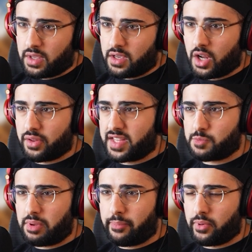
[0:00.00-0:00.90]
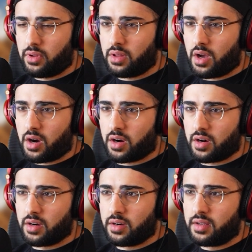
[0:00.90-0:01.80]
These people
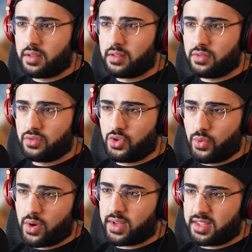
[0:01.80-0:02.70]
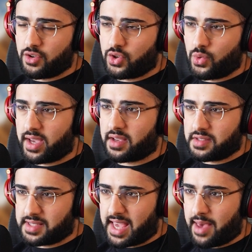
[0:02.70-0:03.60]
are doing what they're doing,
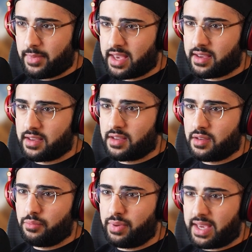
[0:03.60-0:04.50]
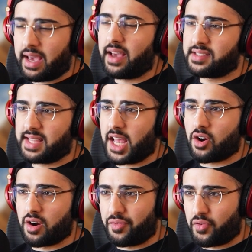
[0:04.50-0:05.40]
scamming, because they
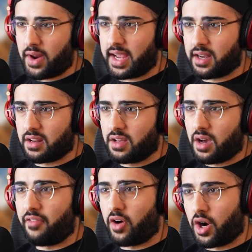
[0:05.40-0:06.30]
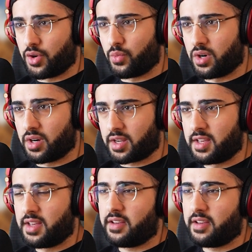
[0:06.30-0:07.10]
are afraid of hard work.